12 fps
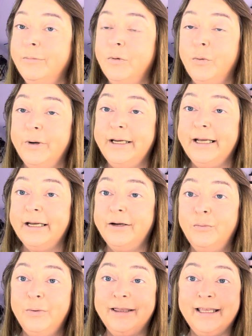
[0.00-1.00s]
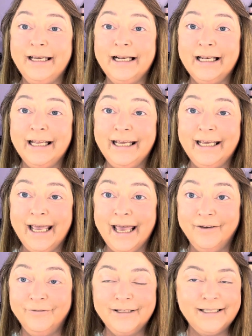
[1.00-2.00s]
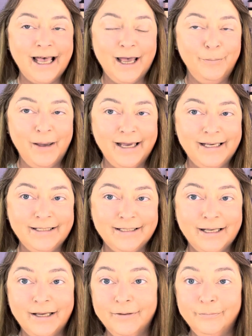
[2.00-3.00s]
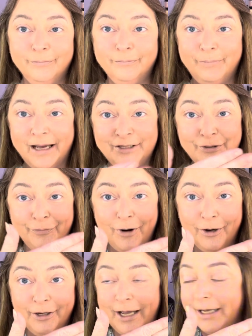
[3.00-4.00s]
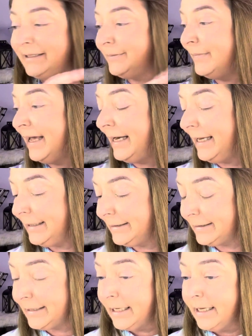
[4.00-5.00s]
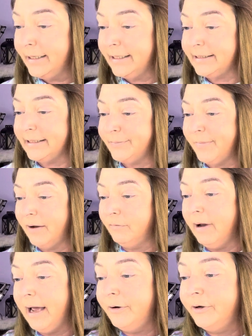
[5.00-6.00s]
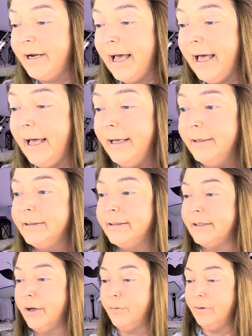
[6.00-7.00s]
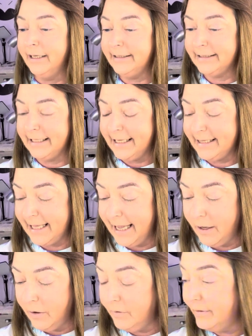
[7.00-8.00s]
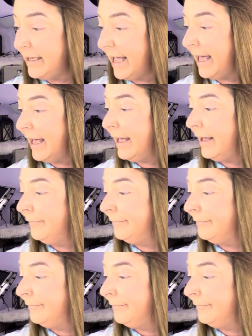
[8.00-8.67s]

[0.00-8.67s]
going in with the Clean Canvas Eye Base by Gerard Cosmetics. This is my ride or die. So let's get that on the eye.